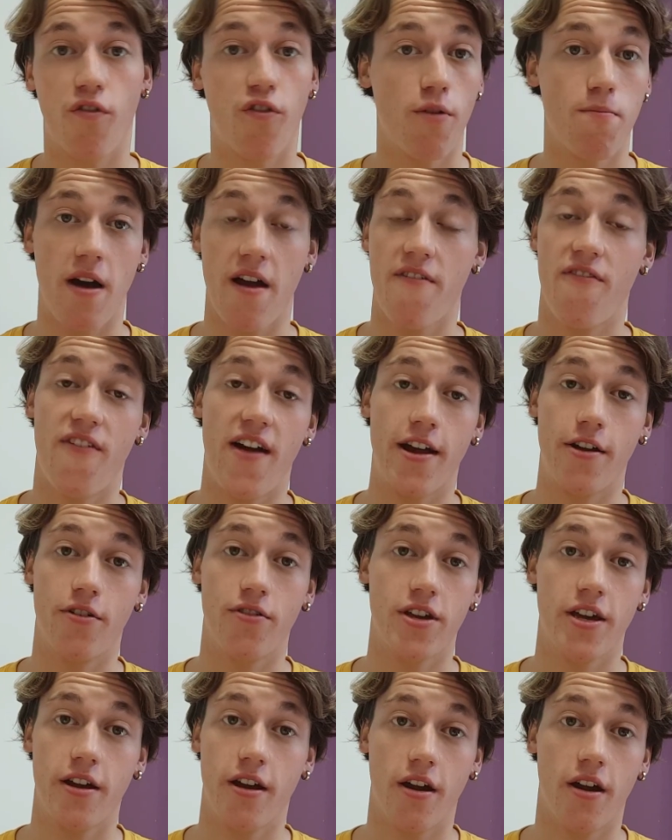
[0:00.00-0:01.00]
for my final
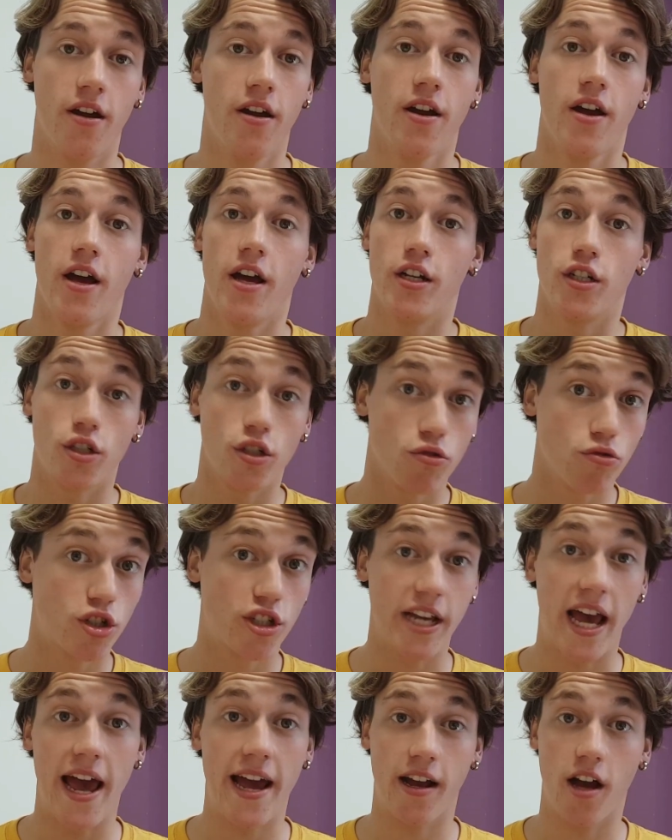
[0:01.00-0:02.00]
year,
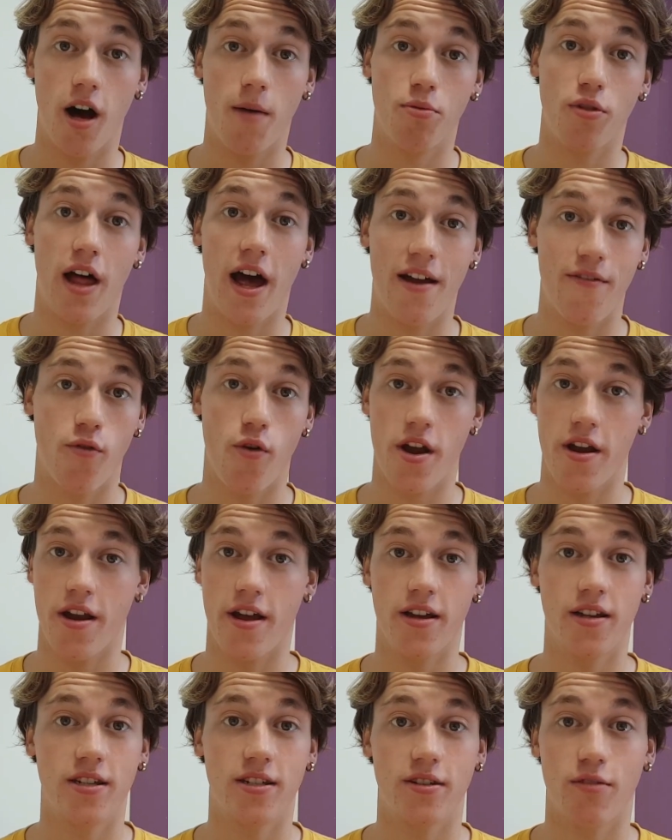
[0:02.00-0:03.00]
setting up Live
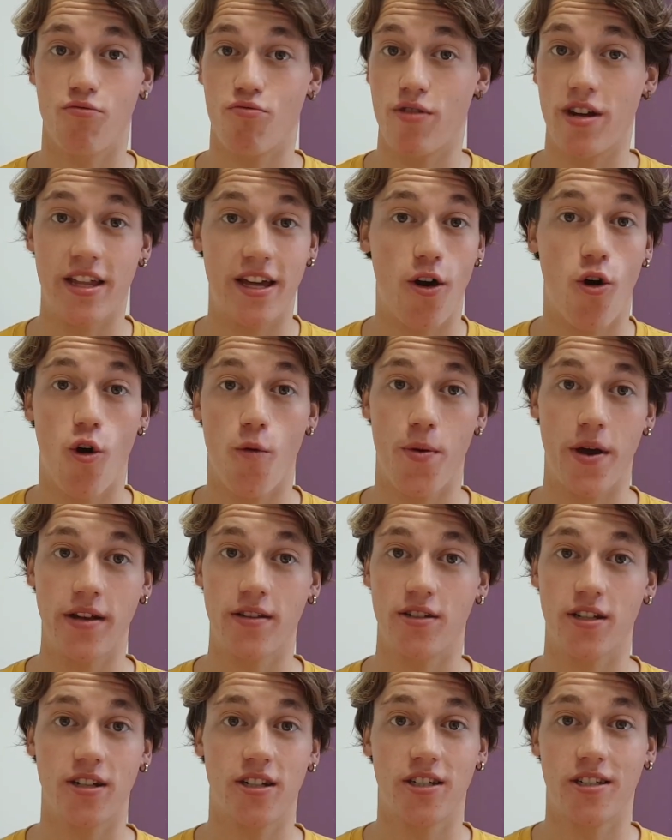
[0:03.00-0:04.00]
Witness, really
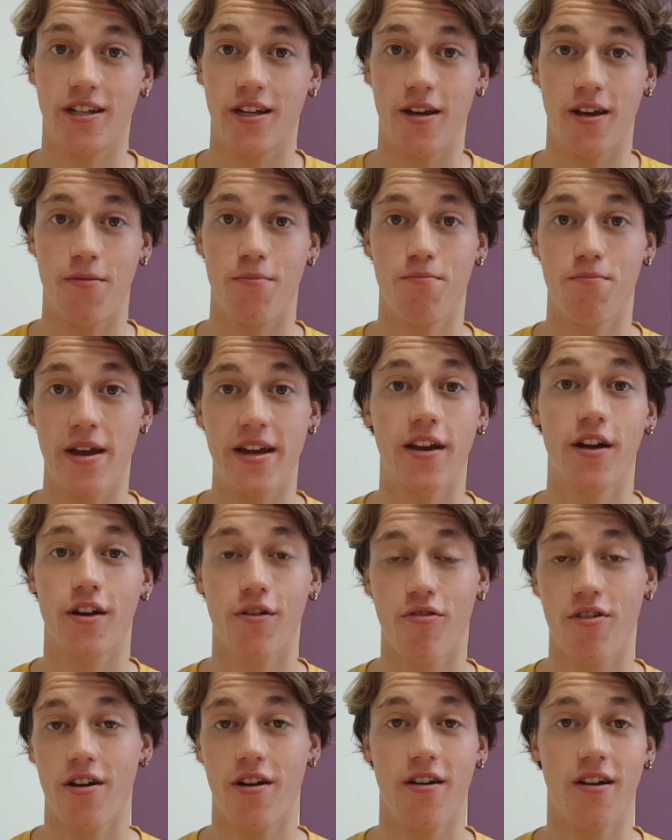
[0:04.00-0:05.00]
hoping just to make a
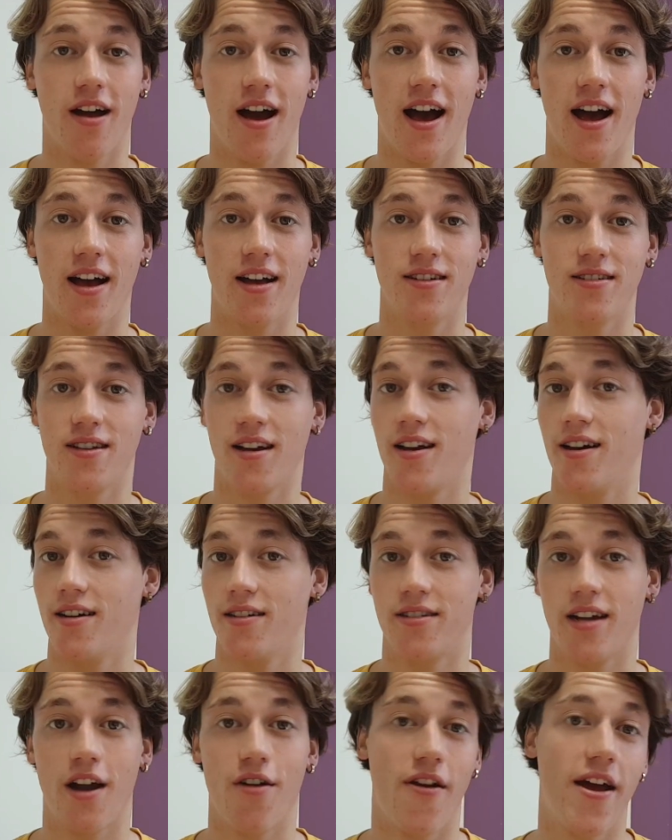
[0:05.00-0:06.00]
career as a
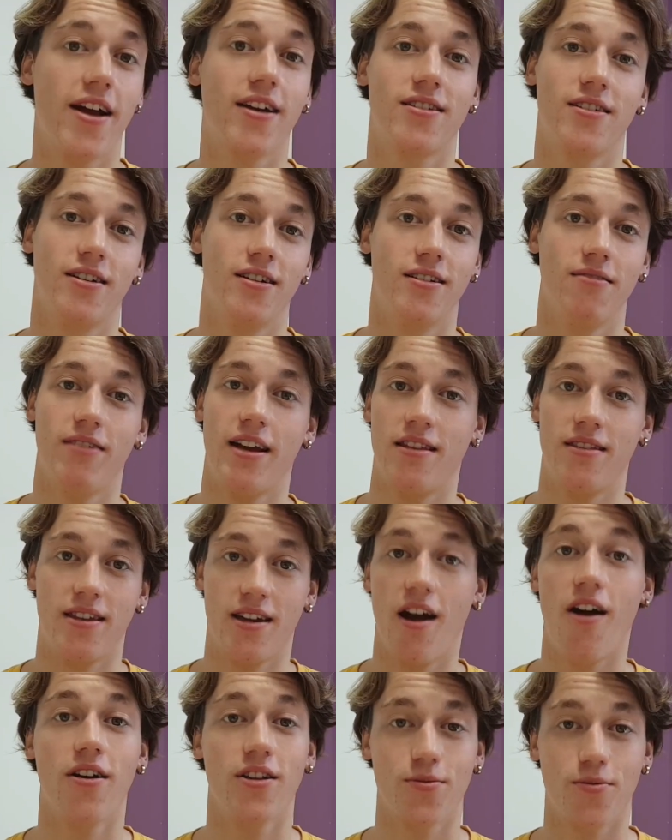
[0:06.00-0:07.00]
director in the
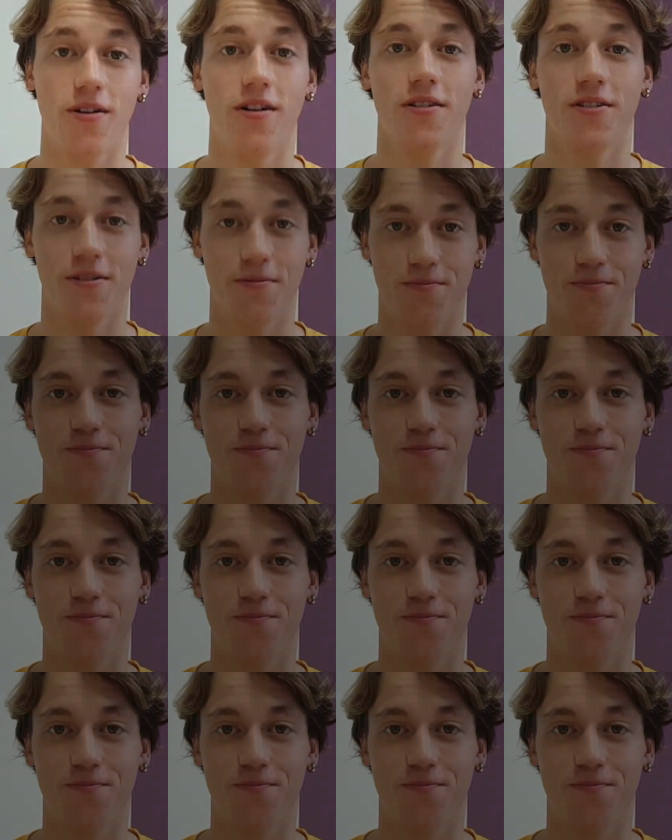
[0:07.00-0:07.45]
arts world.